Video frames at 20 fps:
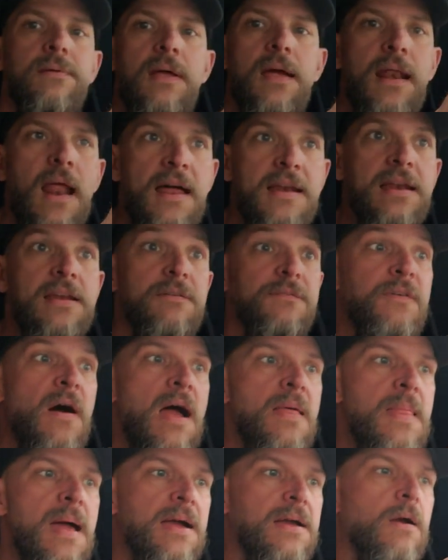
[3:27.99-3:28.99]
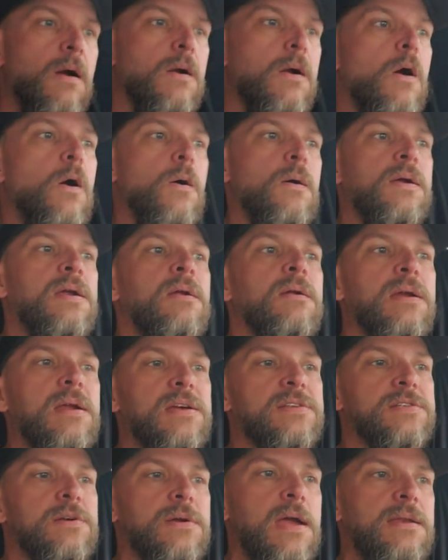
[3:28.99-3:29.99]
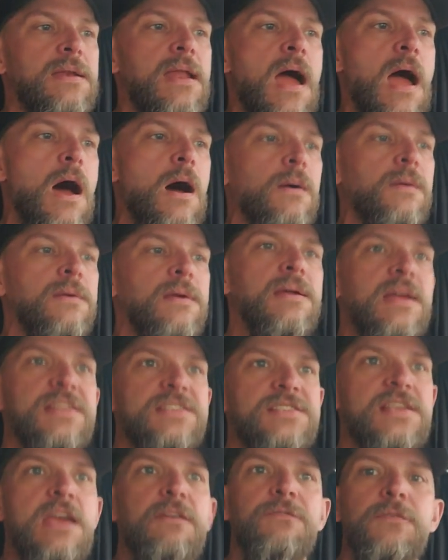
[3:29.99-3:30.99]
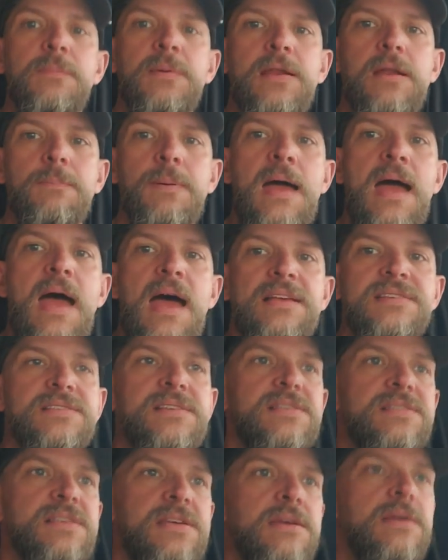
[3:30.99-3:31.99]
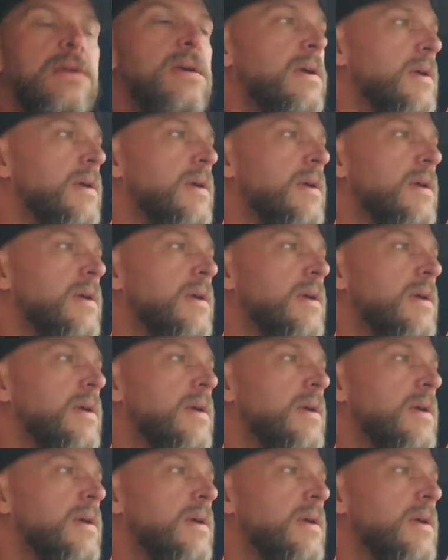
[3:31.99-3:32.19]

And I need to find that car. Oh, here he is. Okay, now it's safe for me to pass. See?